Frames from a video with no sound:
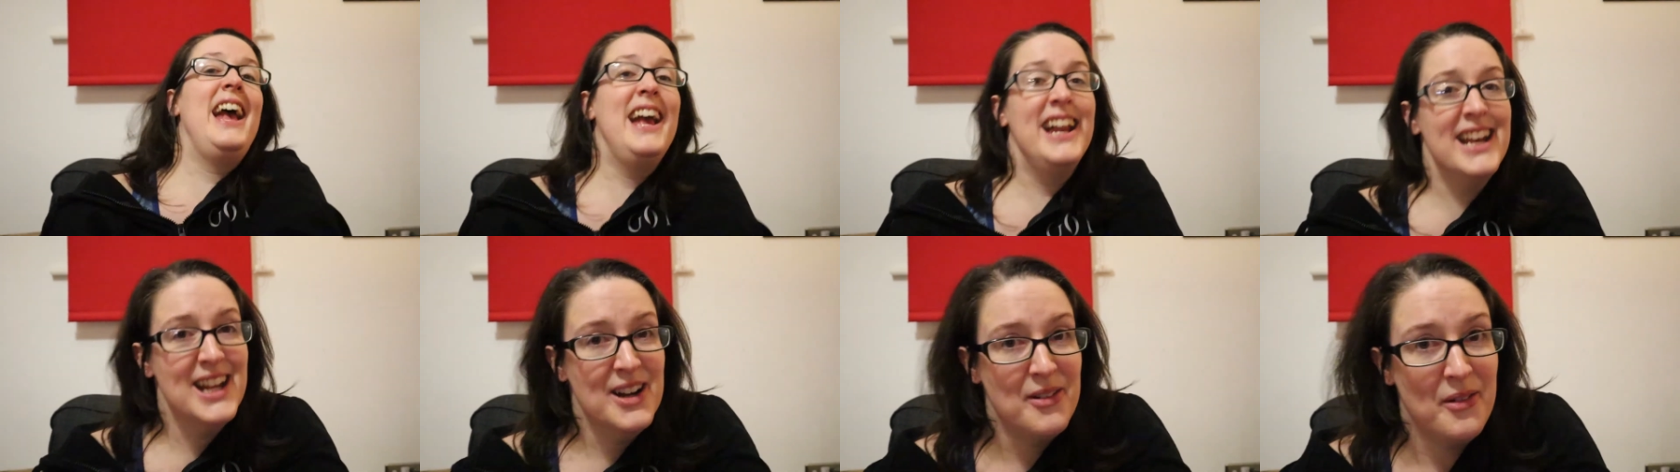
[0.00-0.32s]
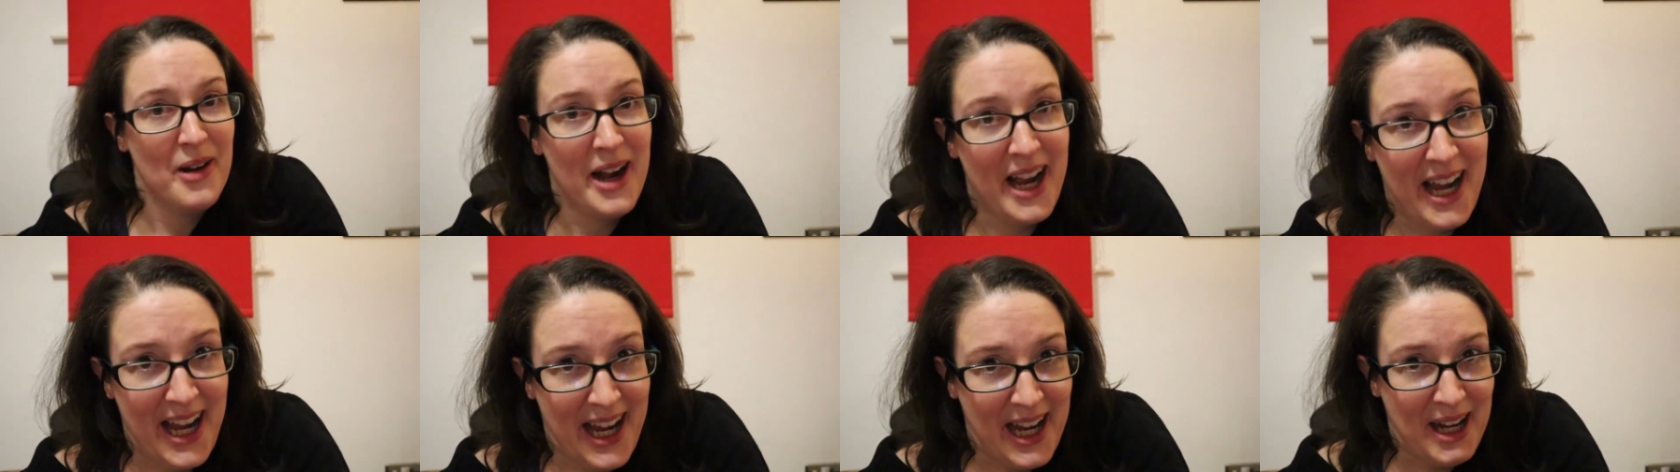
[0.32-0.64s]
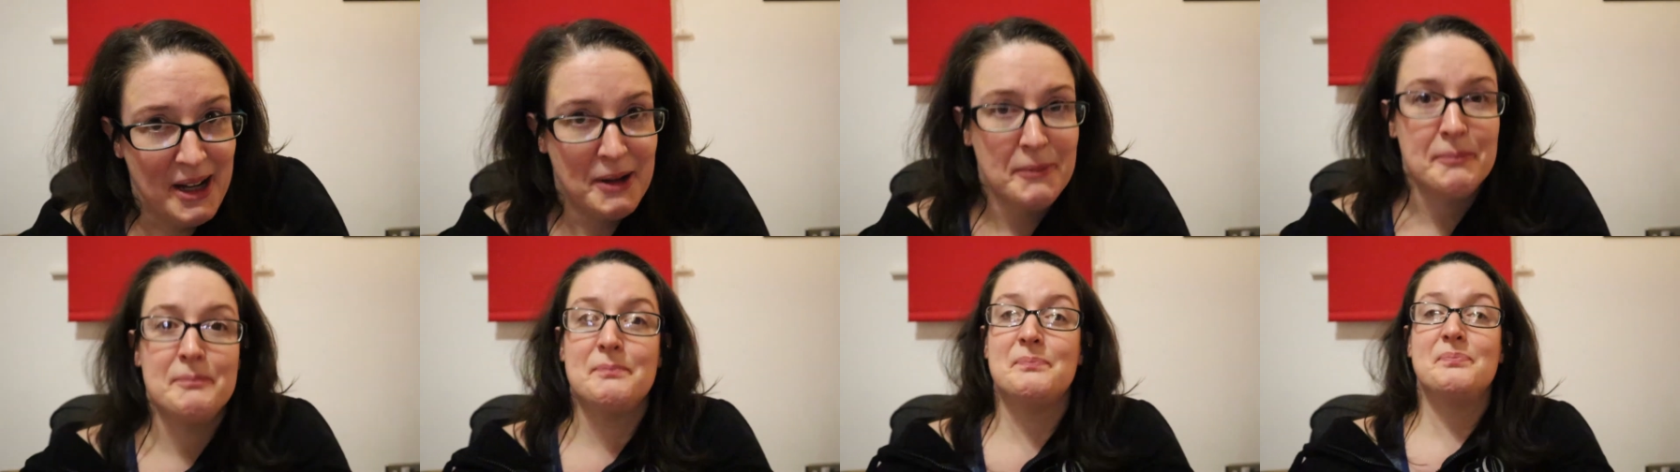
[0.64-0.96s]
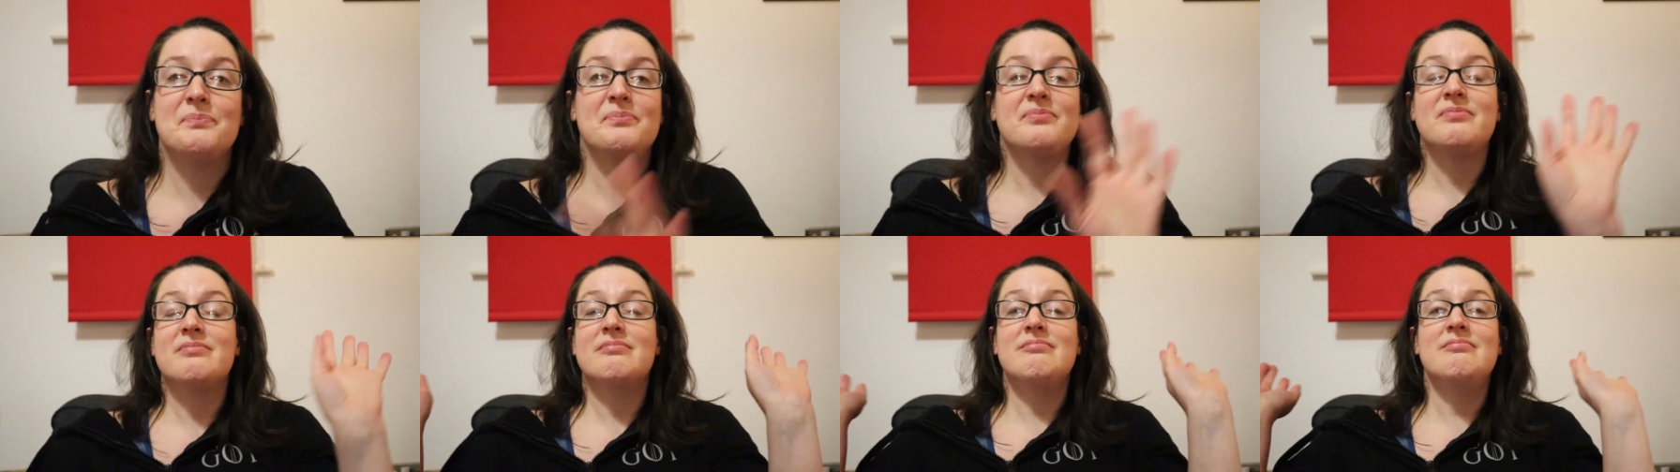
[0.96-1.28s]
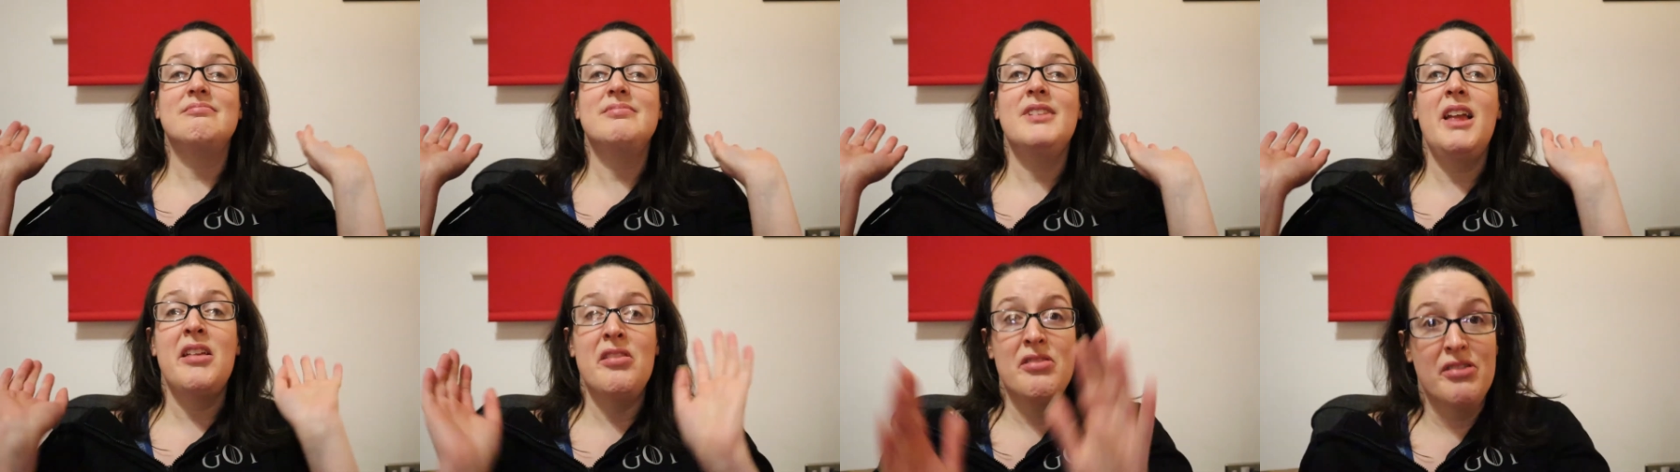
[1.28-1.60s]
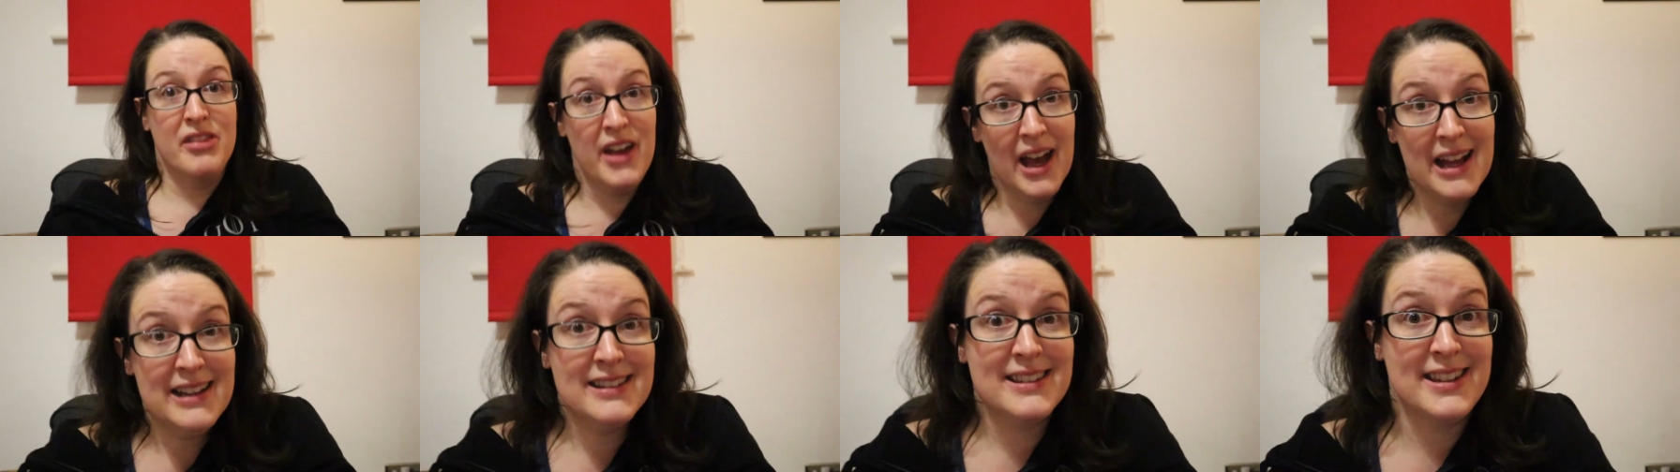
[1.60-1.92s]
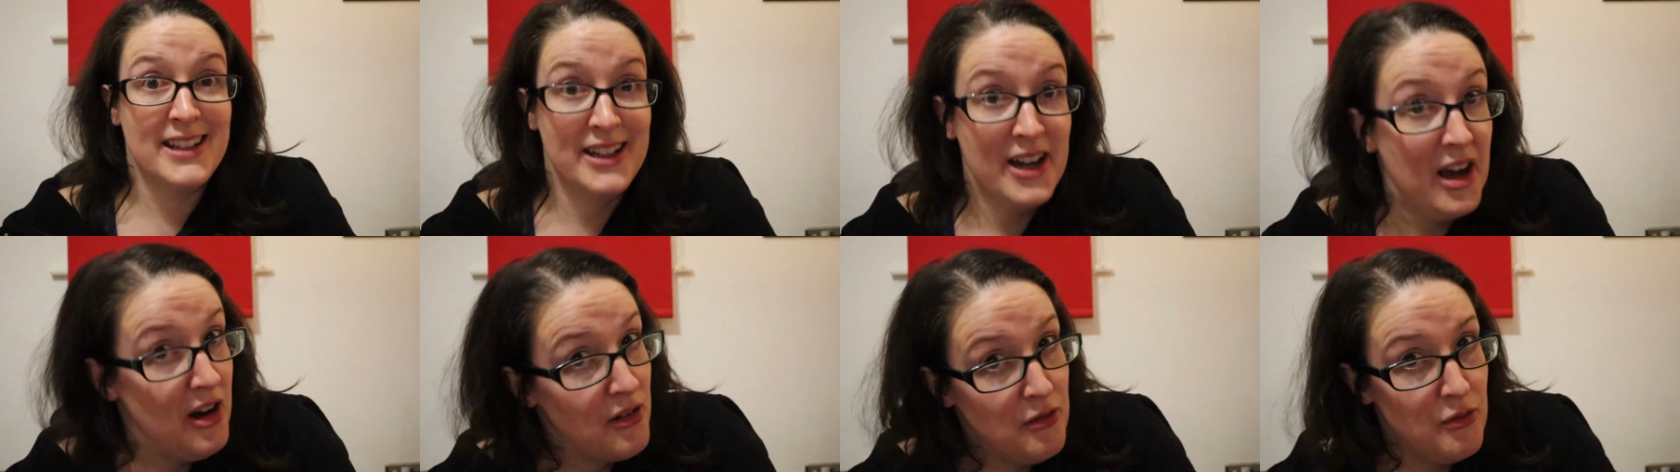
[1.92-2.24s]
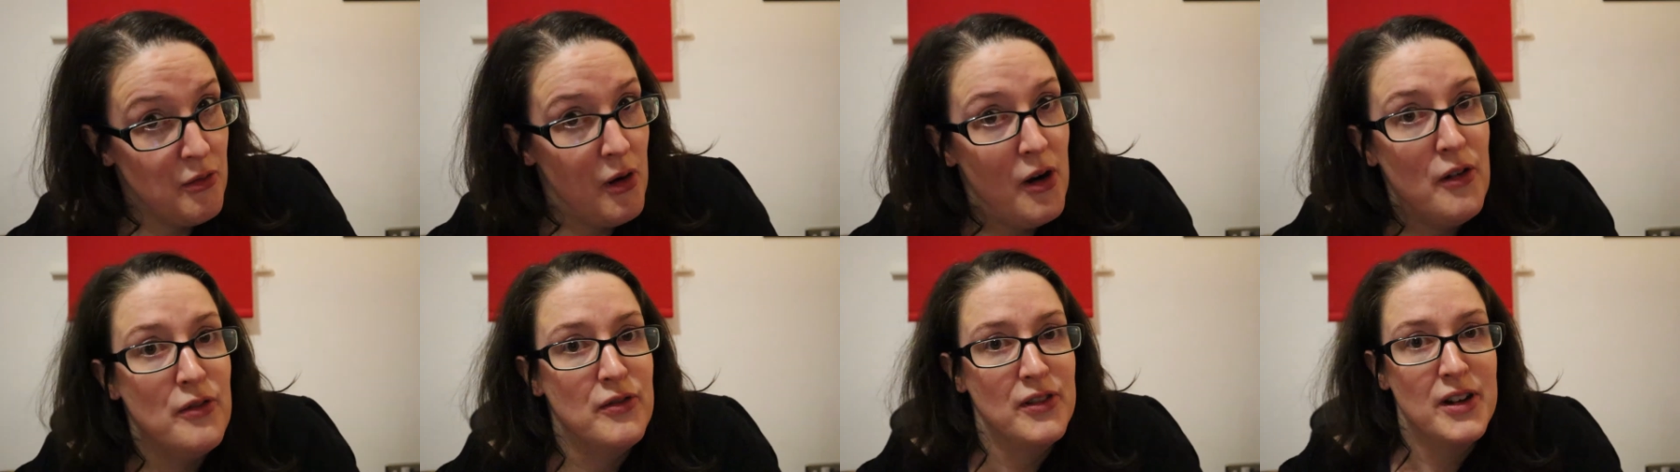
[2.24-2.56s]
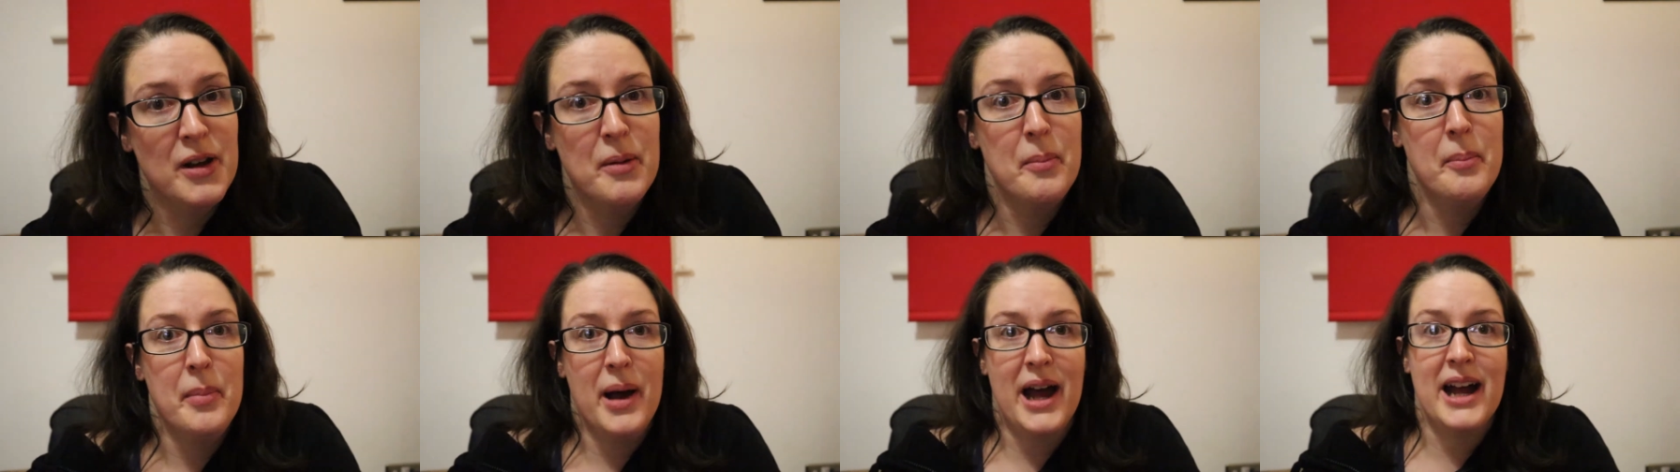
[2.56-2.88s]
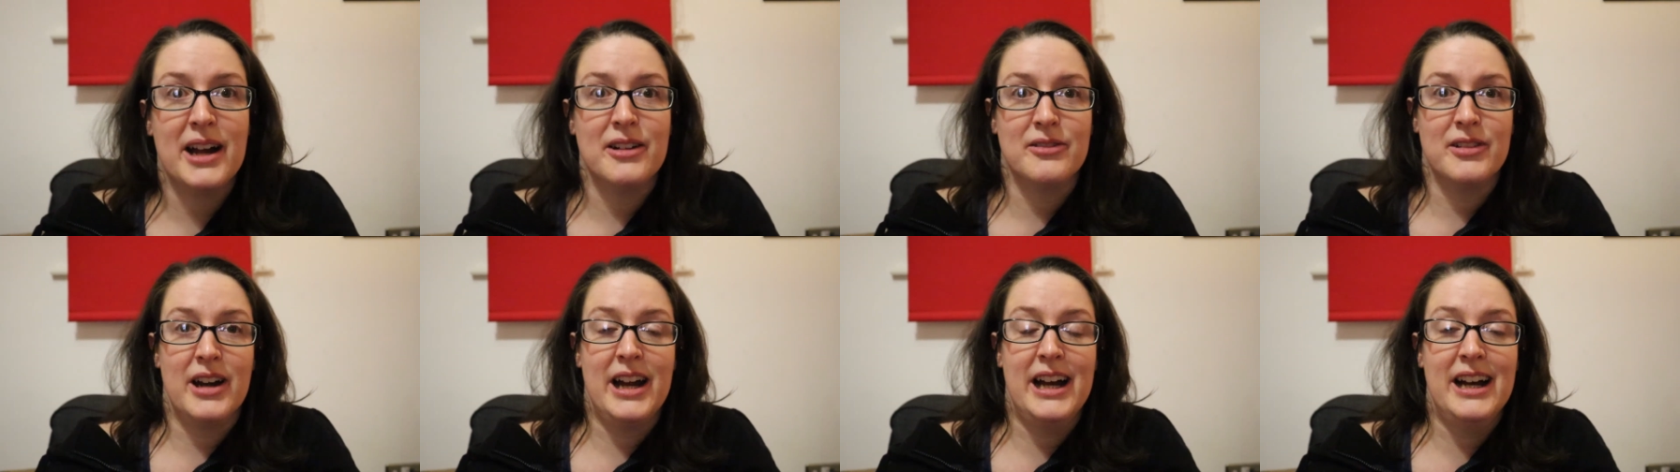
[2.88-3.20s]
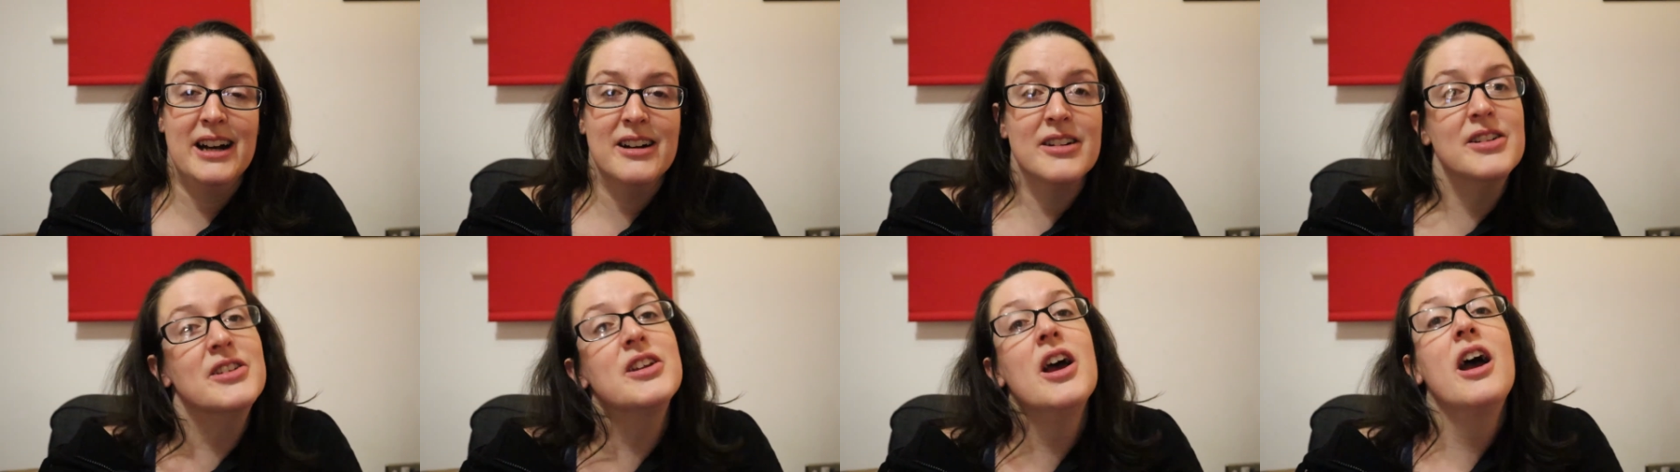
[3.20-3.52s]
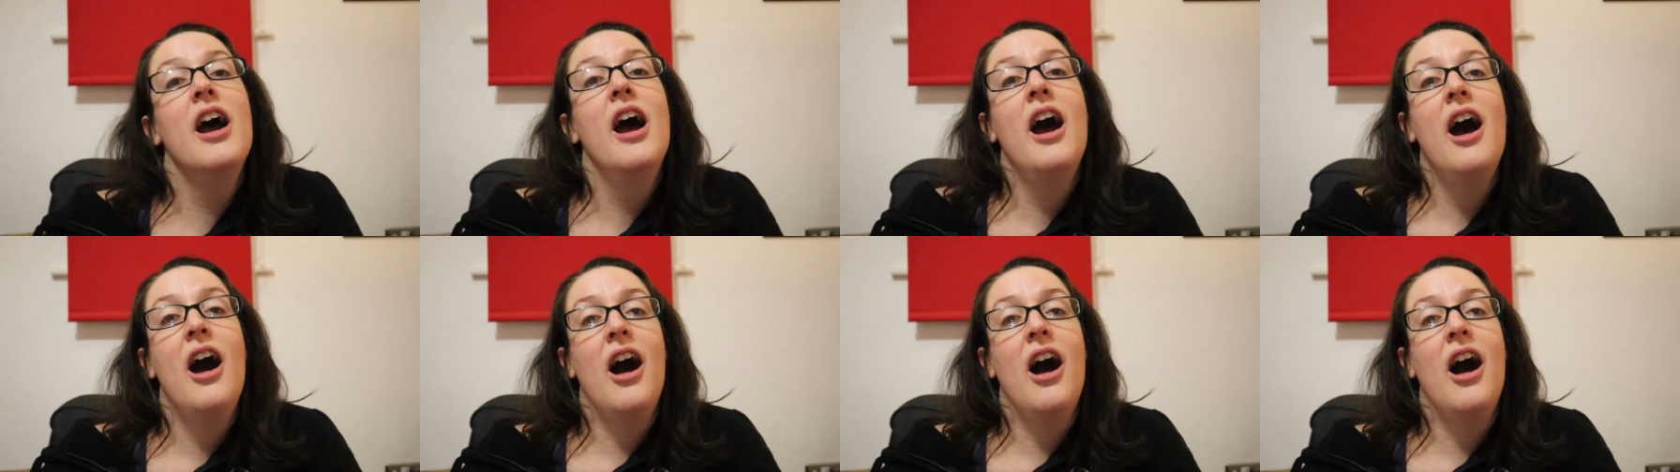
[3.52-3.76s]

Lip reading: Anyway, that's enough waffle and background.